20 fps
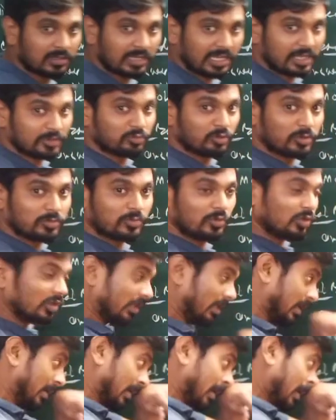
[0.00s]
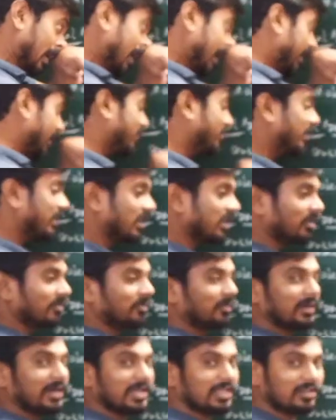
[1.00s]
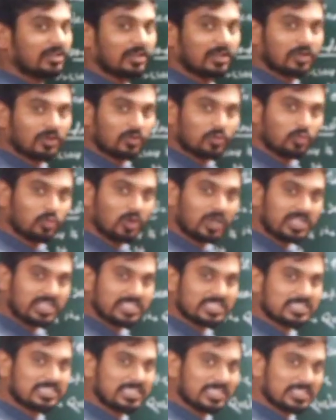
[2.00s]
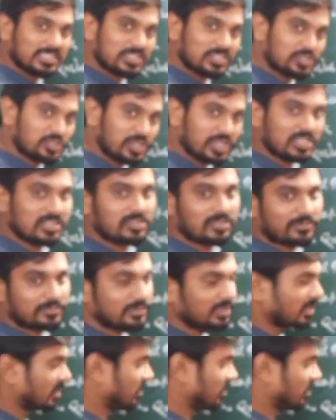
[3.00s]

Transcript: And one more thing, if they combine, what is the strength of their